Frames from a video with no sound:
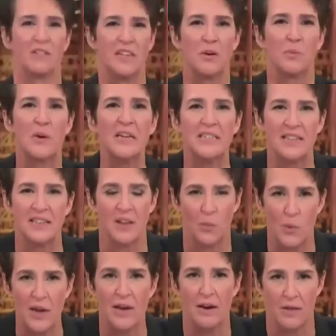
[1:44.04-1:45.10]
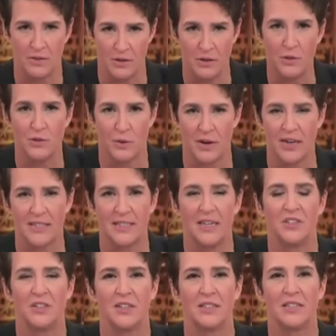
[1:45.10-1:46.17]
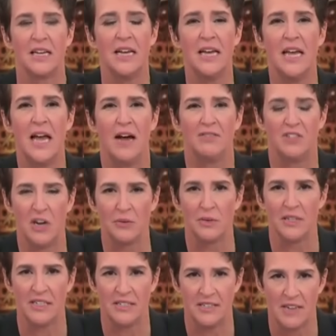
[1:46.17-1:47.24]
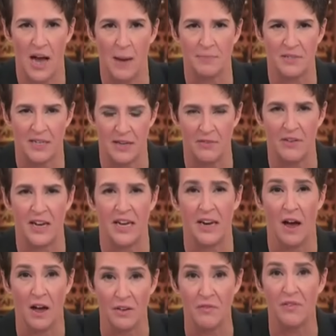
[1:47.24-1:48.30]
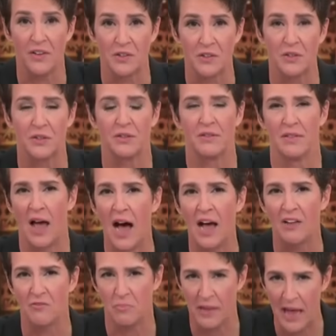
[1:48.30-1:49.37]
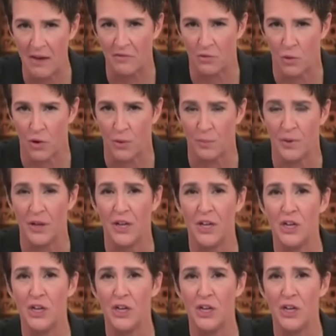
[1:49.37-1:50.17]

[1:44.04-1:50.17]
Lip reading: a reason that we and other news organizations have generally stopped giving an unfiltered live platform